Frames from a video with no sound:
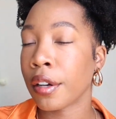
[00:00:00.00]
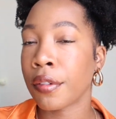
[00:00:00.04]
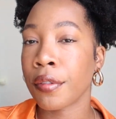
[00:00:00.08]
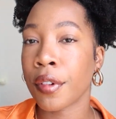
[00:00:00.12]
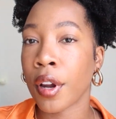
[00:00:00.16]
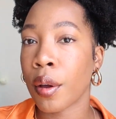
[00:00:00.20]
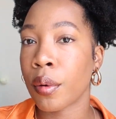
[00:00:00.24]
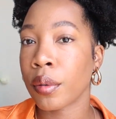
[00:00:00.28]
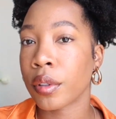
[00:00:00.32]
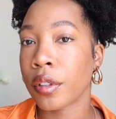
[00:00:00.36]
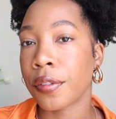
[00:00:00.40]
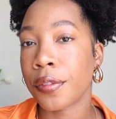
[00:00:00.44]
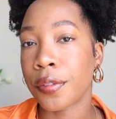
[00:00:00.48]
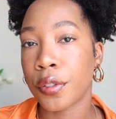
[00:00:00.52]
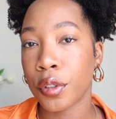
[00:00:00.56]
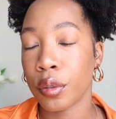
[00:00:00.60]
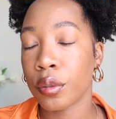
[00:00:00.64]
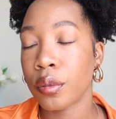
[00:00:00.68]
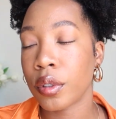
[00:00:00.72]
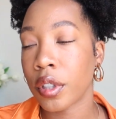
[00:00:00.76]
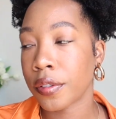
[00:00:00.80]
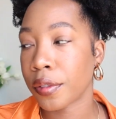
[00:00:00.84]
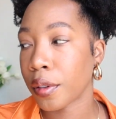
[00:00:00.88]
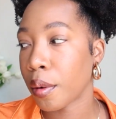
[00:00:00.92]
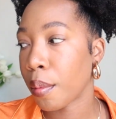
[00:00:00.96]
around with a few
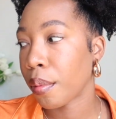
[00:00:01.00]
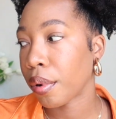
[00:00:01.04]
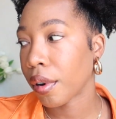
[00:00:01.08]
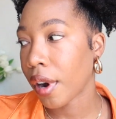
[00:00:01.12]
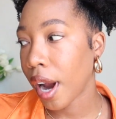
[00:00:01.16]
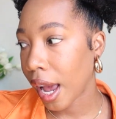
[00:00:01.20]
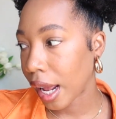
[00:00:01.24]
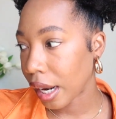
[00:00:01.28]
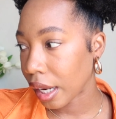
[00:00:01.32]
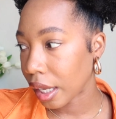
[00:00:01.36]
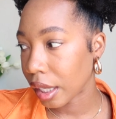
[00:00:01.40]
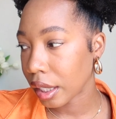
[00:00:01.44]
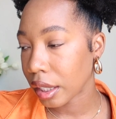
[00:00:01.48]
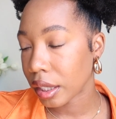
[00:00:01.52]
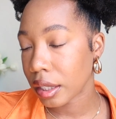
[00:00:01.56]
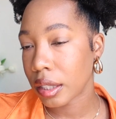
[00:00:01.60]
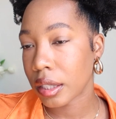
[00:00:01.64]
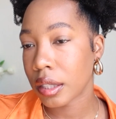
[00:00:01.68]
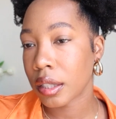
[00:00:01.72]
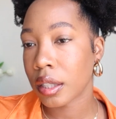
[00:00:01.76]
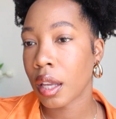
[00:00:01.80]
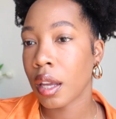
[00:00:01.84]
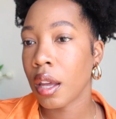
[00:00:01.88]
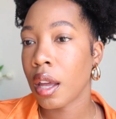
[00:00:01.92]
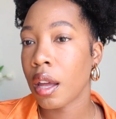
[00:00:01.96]
different
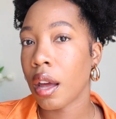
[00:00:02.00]
products